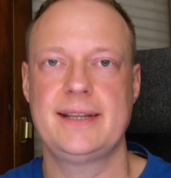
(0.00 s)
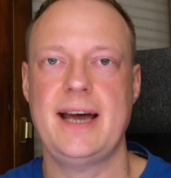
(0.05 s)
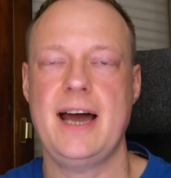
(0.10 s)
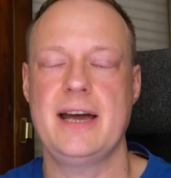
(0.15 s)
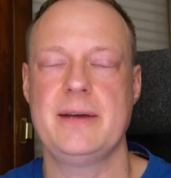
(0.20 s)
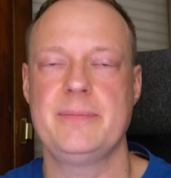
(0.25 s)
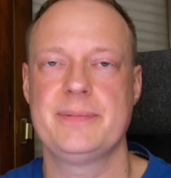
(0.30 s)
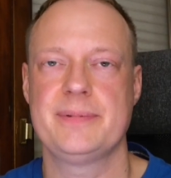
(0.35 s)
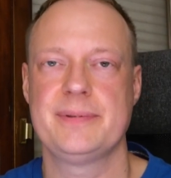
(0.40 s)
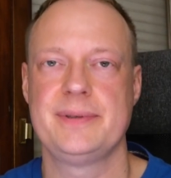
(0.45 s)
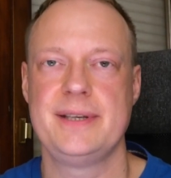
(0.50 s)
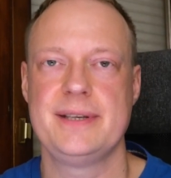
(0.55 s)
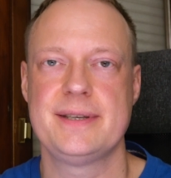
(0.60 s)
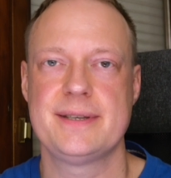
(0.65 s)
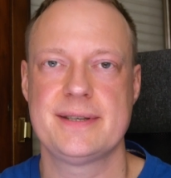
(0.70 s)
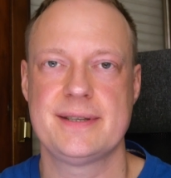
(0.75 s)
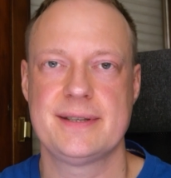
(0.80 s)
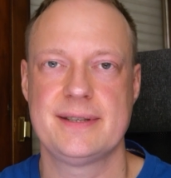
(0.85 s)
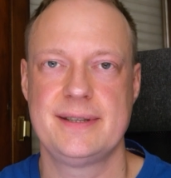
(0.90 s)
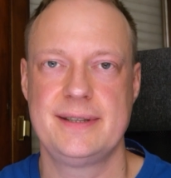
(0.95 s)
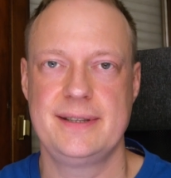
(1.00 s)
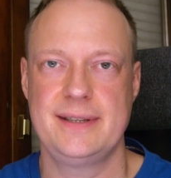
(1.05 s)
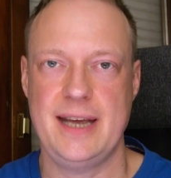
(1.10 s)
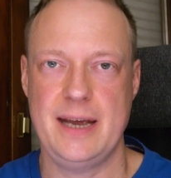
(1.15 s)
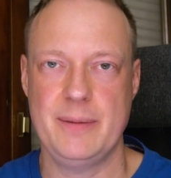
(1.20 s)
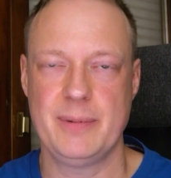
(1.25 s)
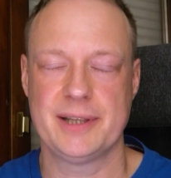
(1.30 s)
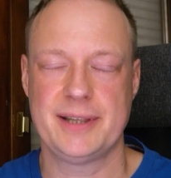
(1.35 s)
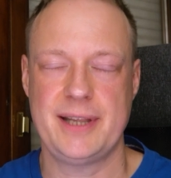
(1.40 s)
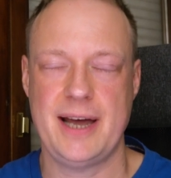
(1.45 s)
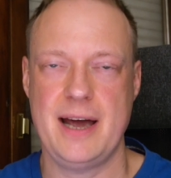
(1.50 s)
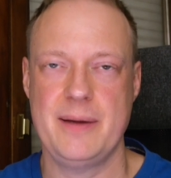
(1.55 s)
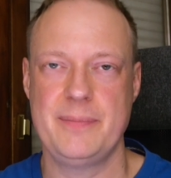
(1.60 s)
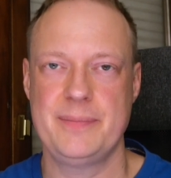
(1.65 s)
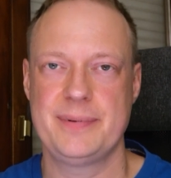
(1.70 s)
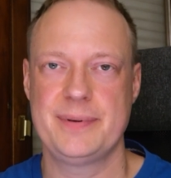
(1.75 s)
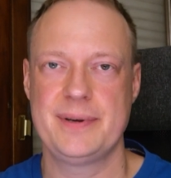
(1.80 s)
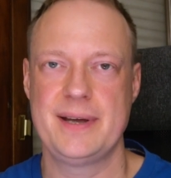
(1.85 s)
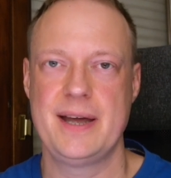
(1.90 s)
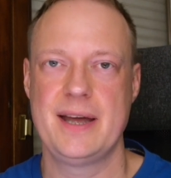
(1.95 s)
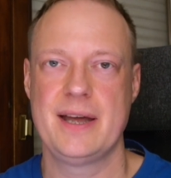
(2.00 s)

type, this table type